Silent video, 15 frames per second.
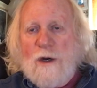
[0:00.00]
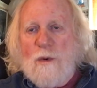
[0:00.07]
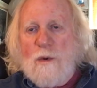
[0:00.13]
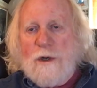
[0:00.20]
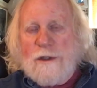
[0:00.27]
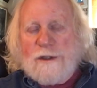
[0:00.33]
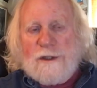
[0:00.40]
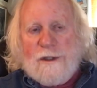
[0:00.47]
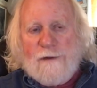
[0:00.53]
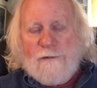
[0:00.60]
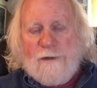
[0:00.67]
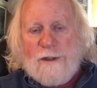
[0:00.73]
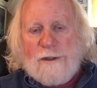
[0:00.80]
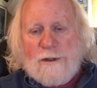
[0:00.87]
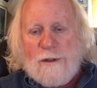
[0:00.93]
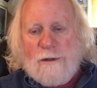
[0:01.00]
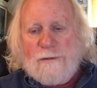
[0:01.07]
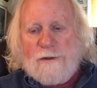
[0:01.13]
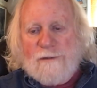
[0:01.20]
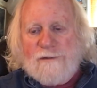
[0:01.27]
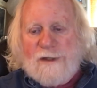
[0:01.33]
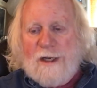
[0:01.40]
coercive in
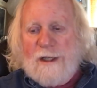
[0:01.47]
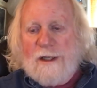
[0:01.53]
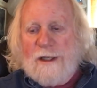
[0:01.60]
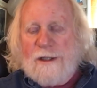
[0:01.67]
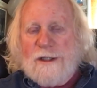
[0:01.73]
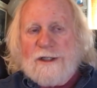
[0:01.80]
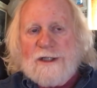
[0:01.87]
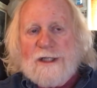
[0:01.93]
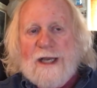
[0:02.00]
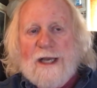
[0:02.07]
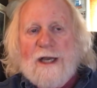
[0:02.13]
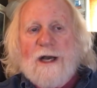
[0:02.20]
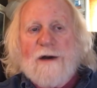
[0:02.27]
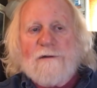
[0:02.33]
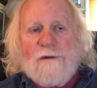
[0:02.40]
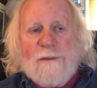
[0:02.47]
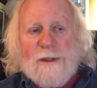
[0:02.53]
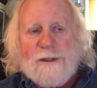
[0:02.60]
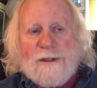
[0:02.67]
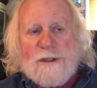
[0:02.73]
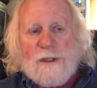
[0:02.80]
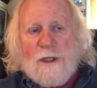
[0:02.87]
terms of telling the state
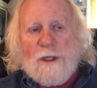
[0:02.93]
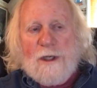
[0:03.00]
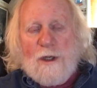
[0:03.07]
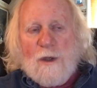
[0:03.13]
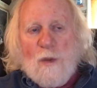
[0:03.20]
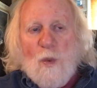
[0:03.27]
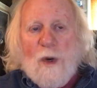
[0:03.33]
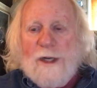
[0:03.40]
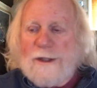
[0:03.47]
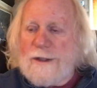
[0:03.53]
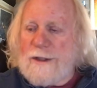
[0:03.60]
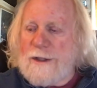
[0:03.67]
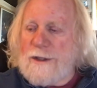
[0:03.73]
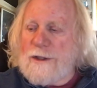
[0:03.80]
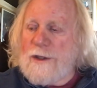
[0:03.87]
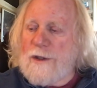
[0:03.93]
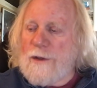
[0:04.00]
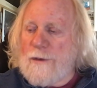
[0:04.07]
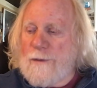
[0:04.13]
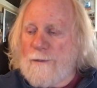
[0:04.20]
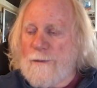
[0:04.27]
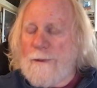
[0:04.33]
governments what to
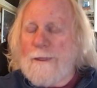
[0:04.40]
do.